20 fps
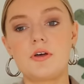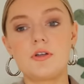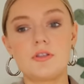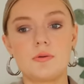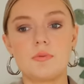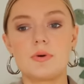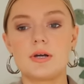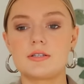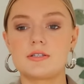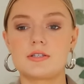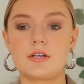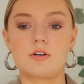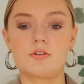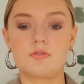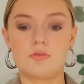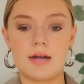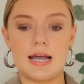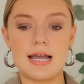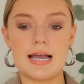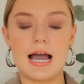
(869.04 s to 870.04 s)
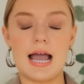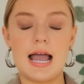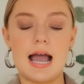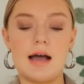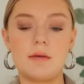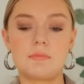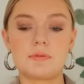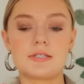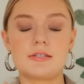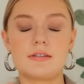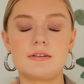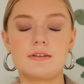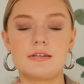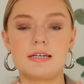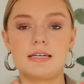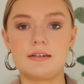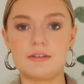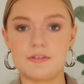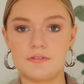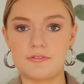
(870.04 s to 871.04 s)
the other ones are great. I
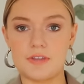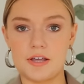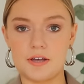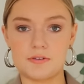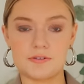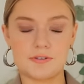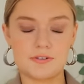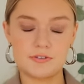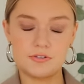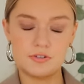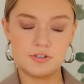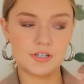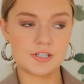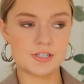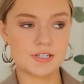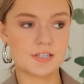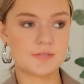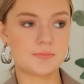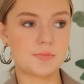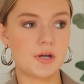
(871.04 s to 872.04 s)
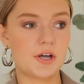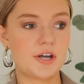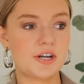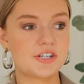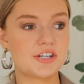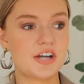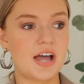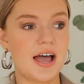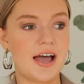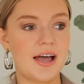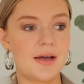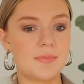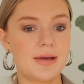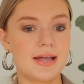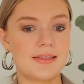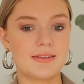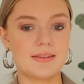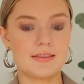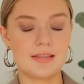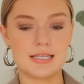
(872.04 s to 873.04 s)
absolutely love those just as much,
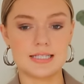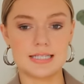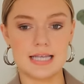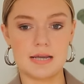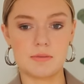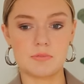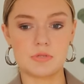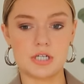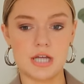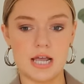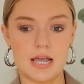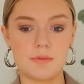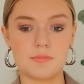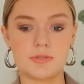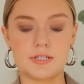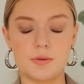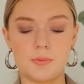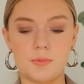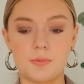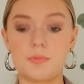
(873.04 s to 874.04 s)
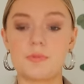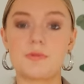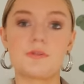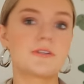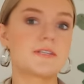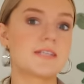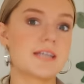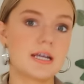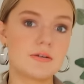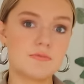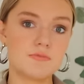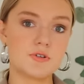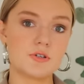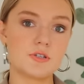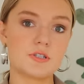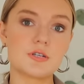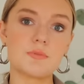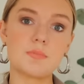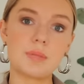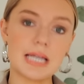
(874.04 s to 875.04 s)
and they're the same shape. So same
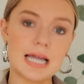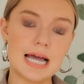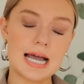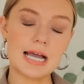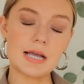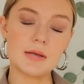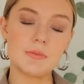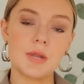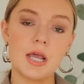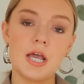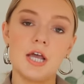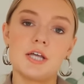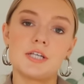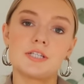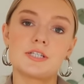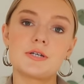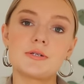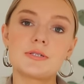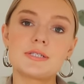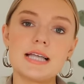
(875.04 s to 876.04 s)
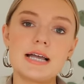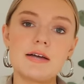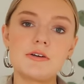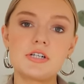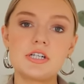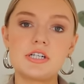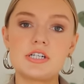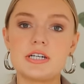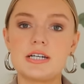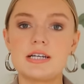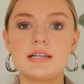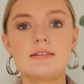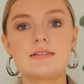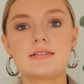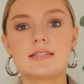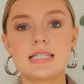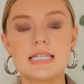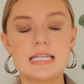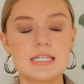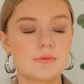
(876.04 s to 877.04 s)
rules apply. So slouchy
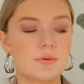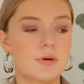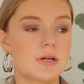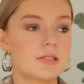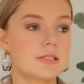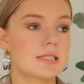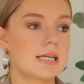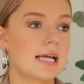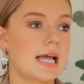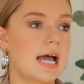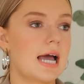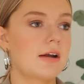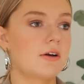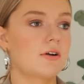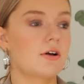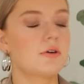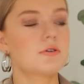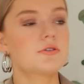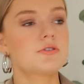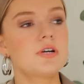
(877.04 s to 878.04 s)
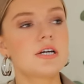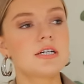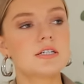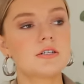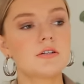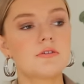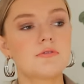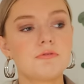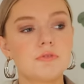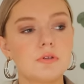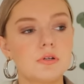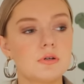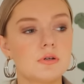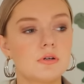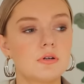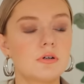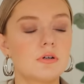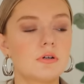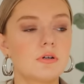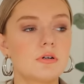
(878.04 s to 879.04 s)
jeans, these ones again go straight to the
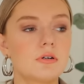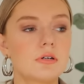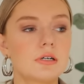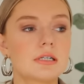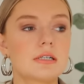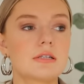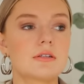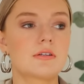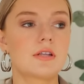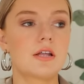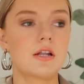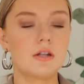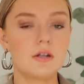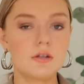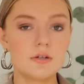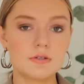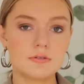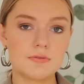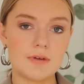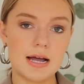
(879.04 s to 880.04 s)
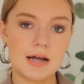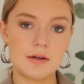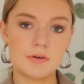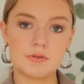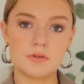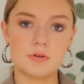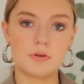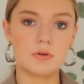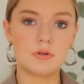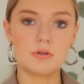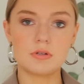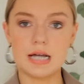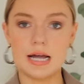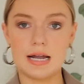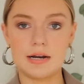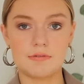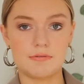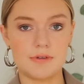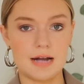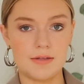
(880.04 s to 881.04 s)
floor, the loose round, all
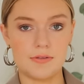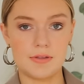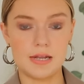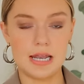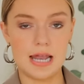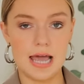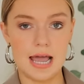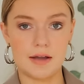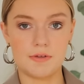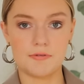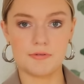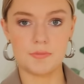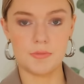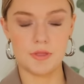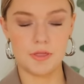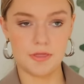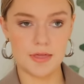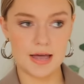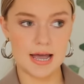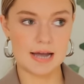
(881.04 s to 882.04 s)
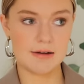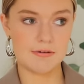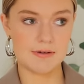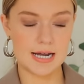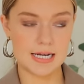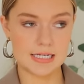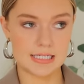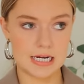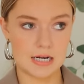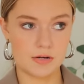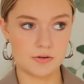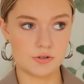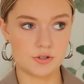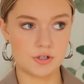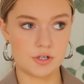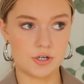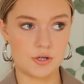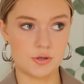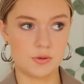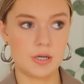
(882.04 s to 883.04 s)
kind of round the leg from the thigh right down
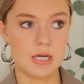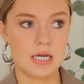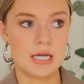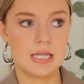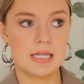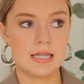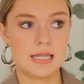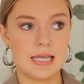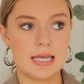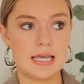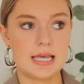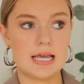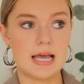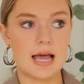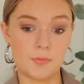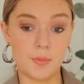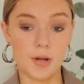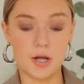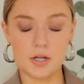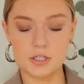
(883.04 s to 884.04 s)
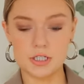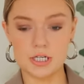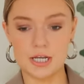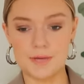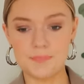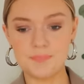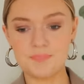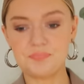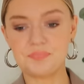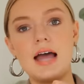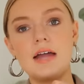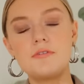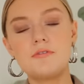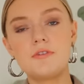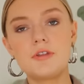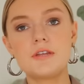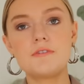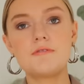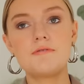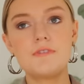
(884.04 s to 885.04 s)
to the bottom. And
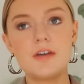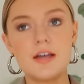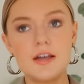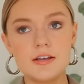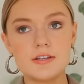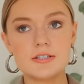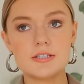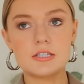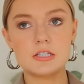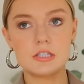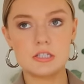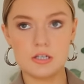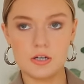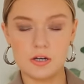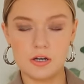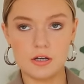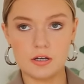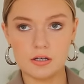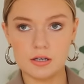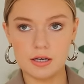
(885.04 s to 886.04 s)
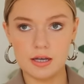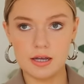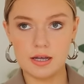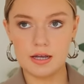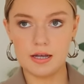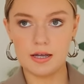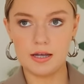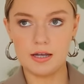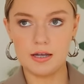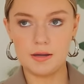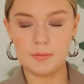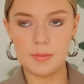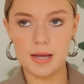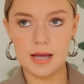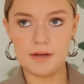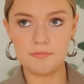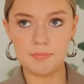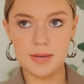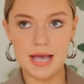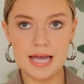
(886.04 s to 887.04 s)
for the first look,
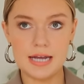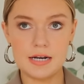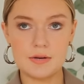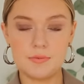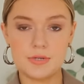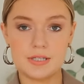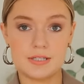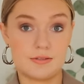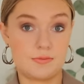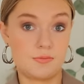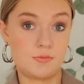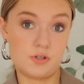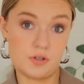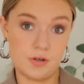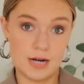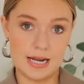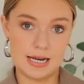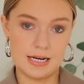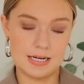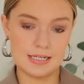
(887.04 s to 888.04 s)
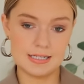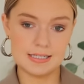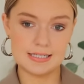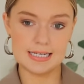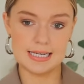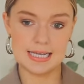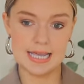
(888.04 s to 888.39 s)
I've paired it with some trainers